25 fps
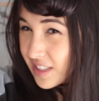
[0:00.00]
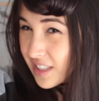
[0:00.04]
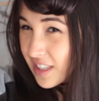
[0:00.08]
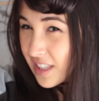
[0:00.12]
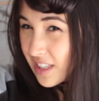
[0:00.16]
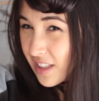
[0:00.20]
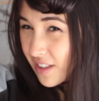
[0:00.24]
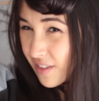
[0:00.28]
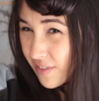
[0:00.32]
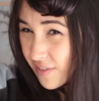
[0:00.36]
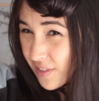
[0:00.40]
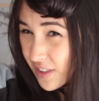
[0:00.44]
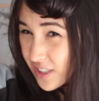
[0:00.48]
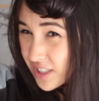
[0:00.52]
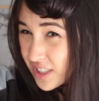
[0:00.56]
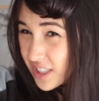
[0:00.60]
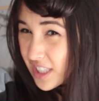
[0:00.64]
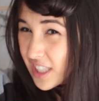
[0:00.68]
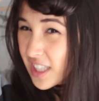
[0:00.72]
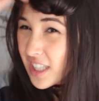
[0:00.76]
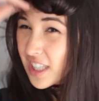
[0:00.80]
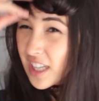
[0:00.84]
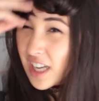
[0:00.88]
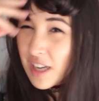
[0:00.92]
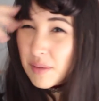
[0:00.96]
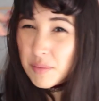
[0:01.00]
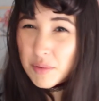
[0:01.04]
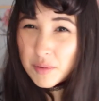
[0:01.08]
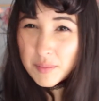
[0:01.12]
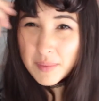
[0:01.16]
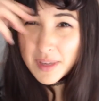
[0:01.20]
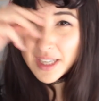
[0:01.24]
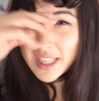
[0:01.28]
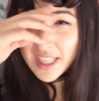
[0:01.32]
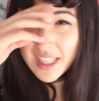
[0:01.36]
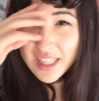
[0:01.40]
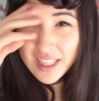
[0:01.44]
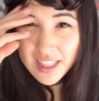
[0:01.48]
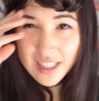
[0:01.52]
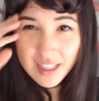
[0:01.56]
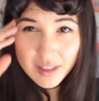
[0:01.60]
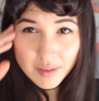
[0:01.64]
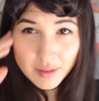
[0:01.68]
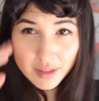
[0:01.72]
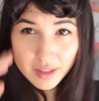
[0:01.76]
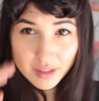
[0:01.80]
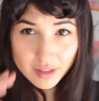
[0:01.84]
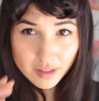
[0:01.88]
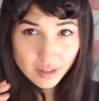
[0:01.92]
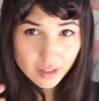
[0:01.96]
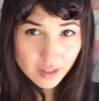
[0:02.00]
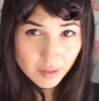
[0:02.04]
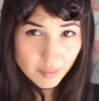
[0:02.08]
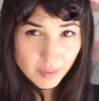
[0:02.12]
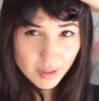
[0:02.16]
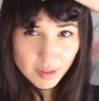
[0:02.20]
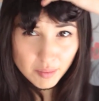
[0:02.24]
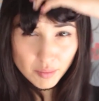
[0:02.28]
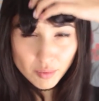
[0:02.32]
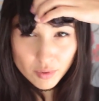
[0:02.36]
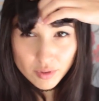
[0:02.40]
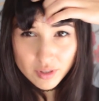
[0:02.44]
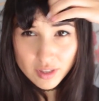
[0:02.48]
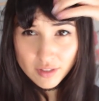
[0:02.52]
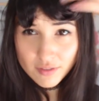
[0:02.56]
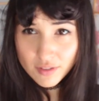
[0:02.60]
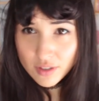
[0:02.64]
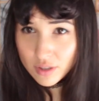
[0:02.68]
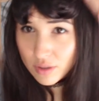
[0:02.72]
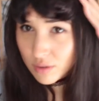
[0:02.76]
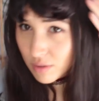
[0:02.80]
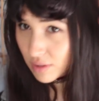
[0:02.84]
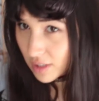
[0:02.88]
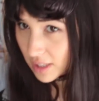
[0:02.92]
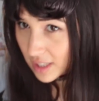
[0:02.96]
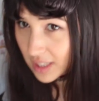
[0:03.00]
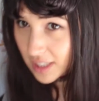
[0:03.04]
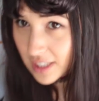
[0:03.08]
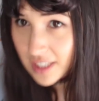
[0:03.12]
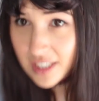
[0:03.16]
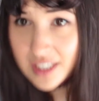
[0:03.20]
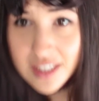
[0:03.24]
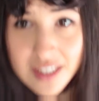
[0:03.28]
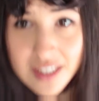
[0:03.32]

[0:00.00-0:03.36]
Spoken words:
either fudging it up or making it look a bit more difficult than it